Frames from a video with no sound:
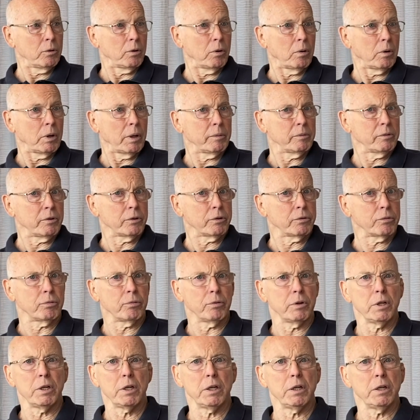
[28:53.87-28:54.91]
So
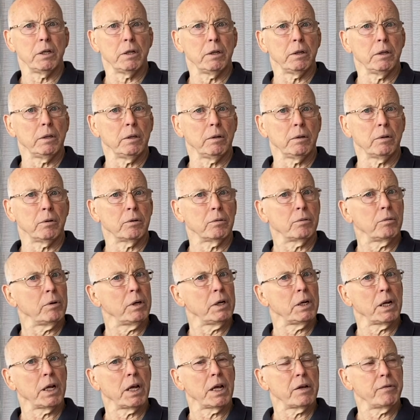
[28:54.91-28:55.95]
three
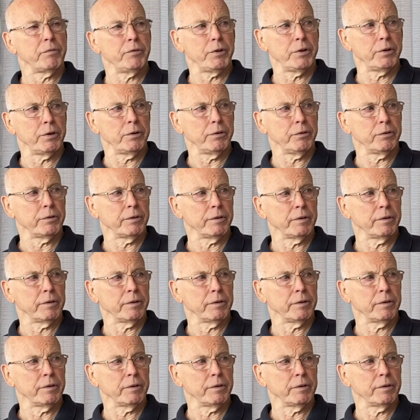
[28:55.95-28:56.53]
and a half years.